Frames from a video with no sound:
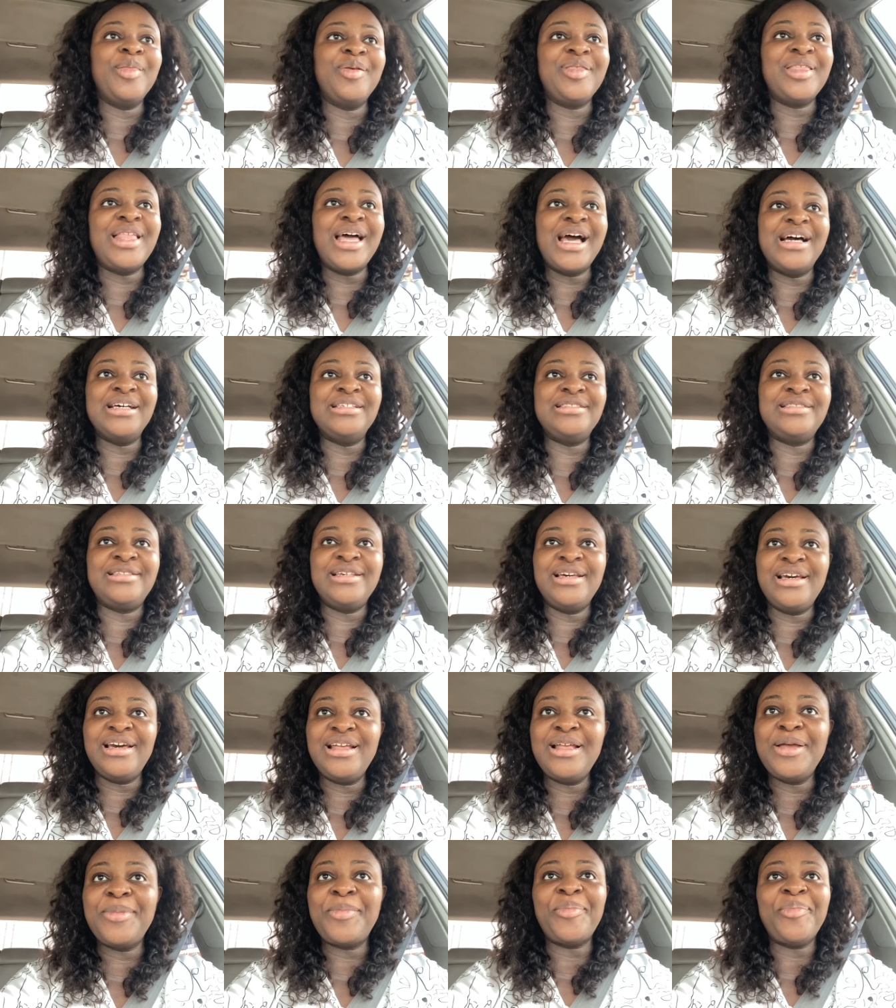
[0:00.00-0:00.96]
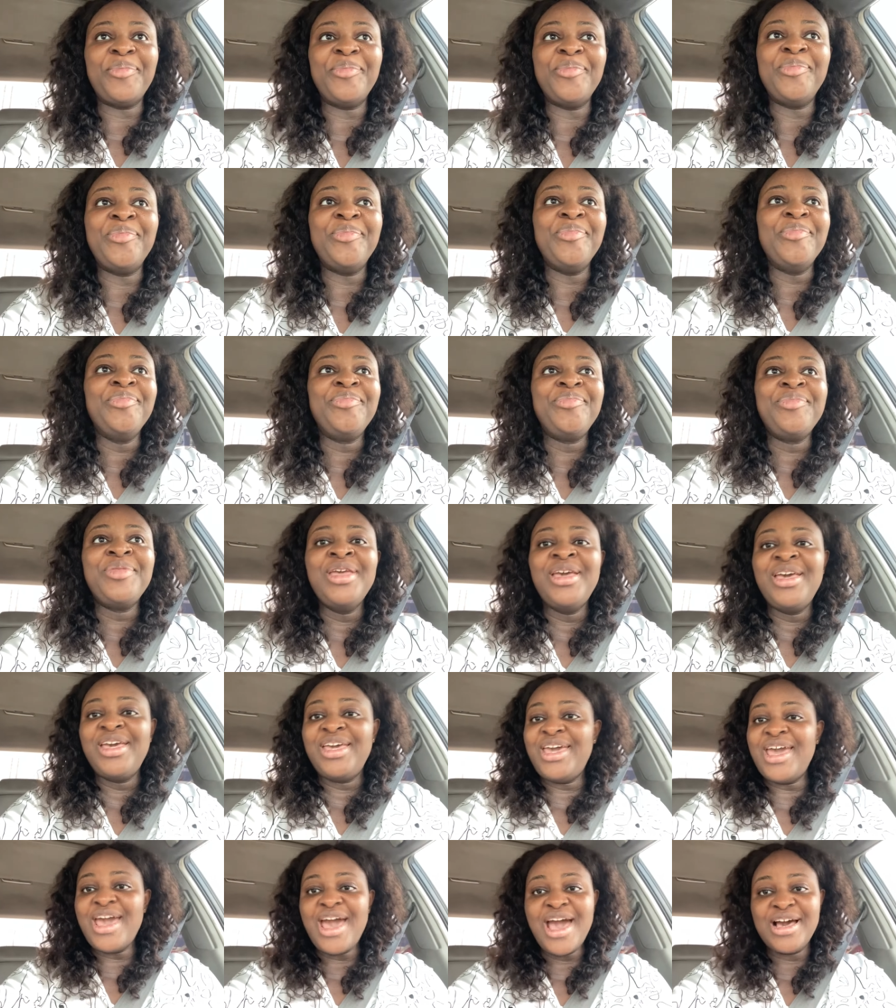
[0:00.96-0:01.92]
That's it
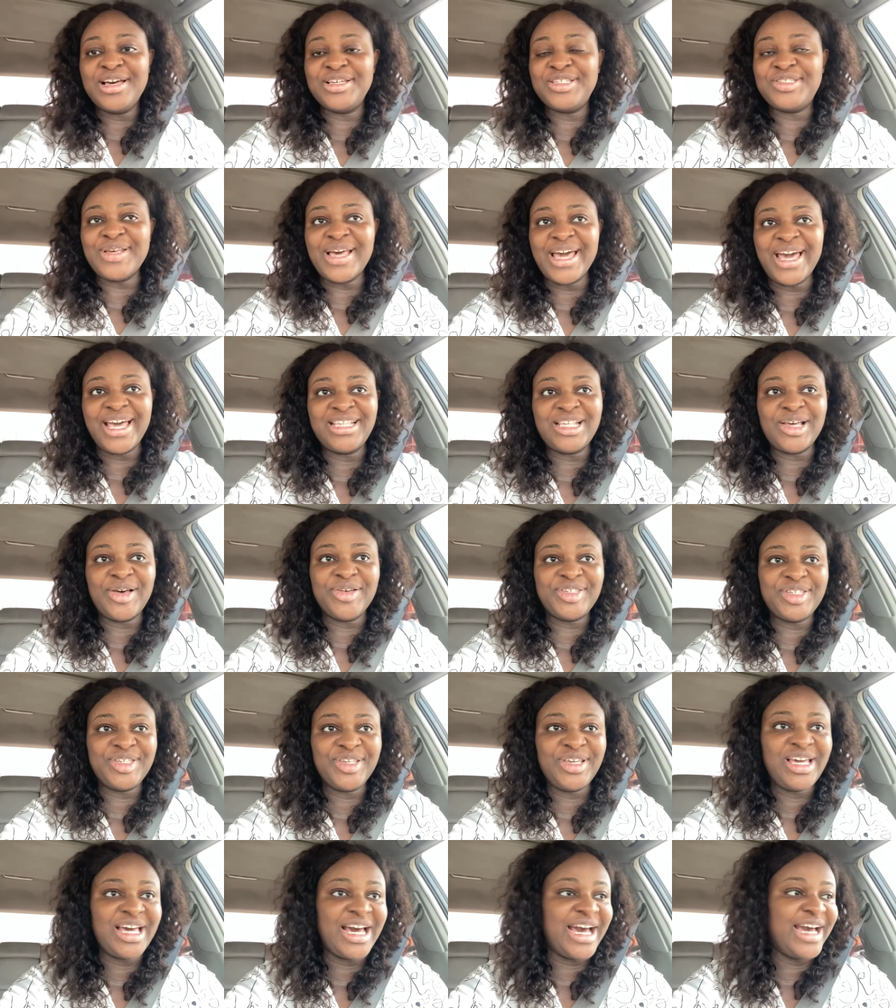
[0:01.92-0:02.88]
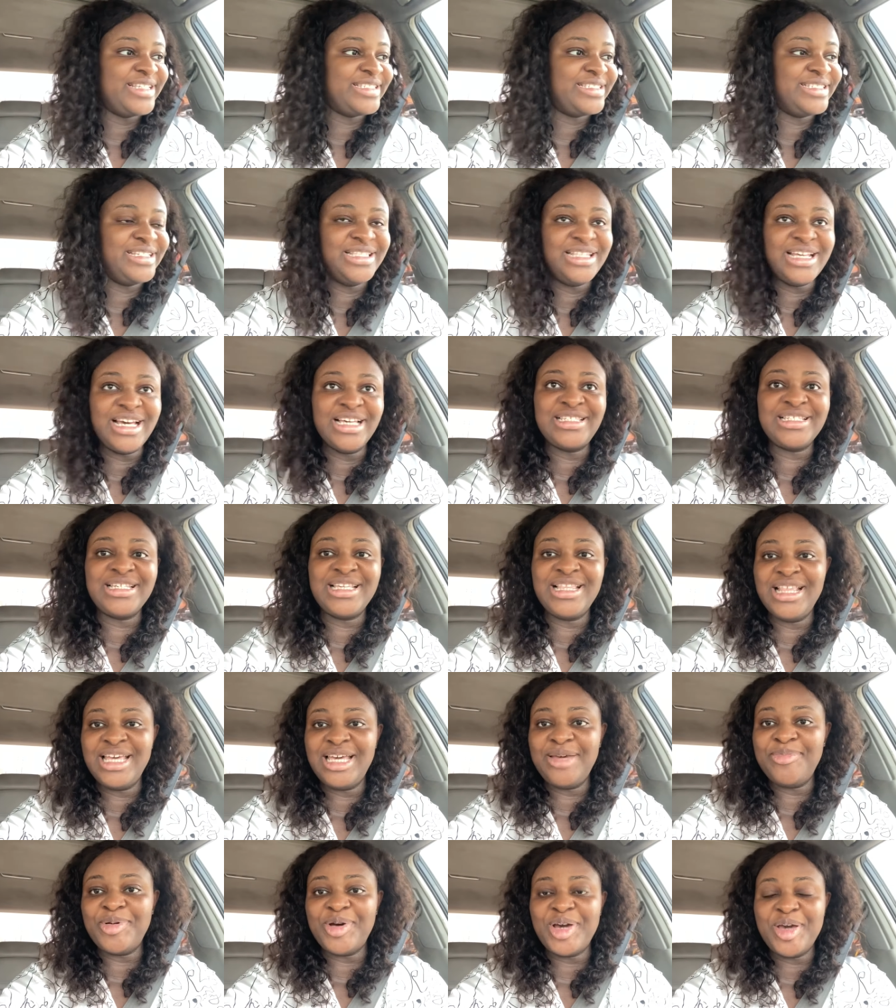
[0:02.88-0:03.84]
yeah so i guess i'll see you guys in the next
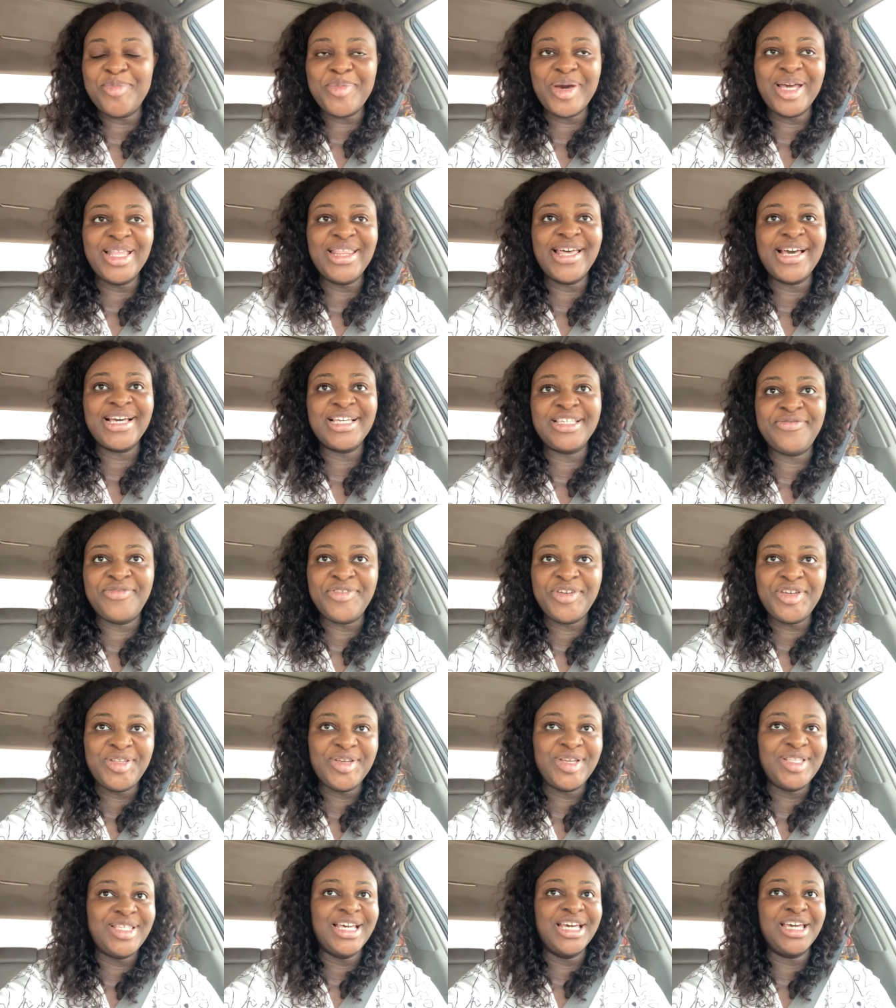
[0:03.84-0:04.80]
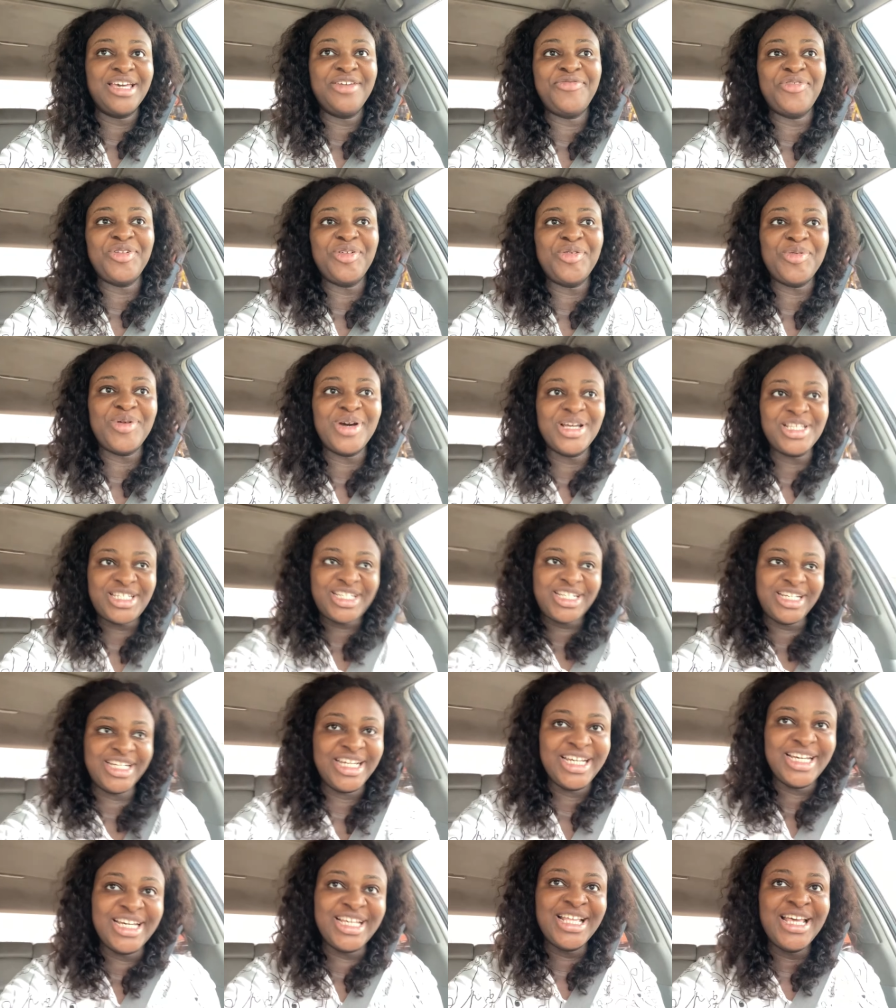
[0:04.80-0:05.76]
clip or in my next video thank you for
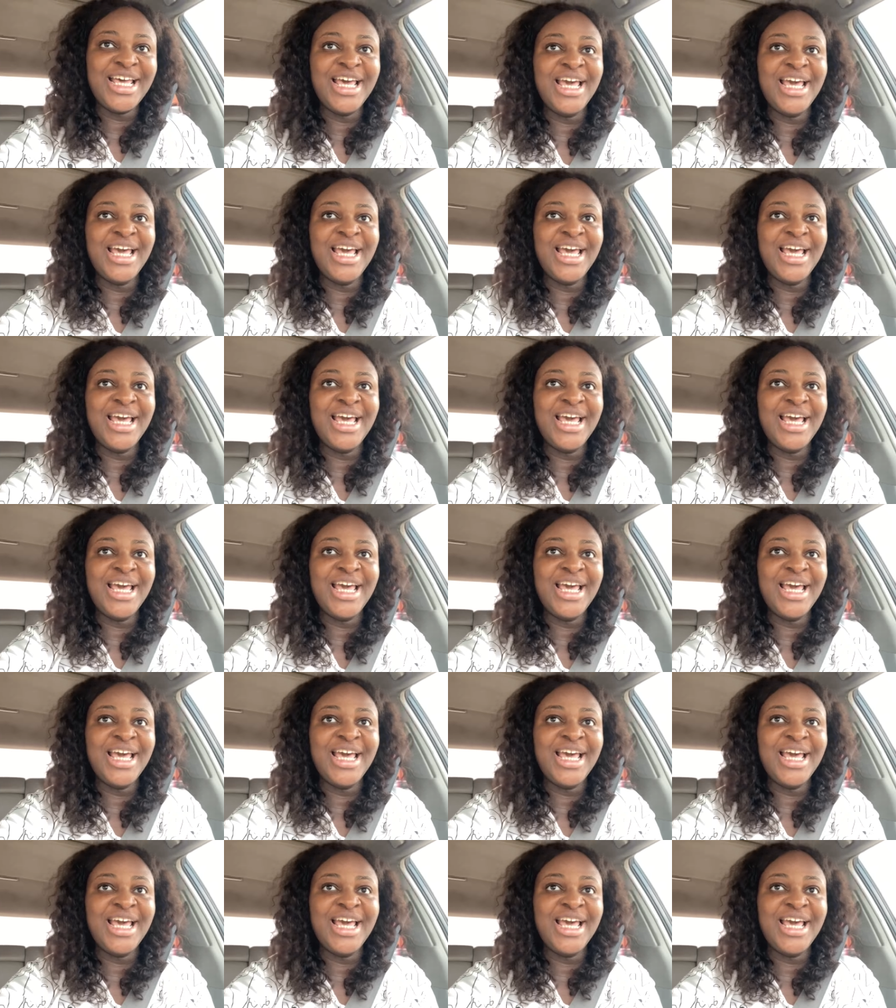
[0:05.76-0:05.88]
watching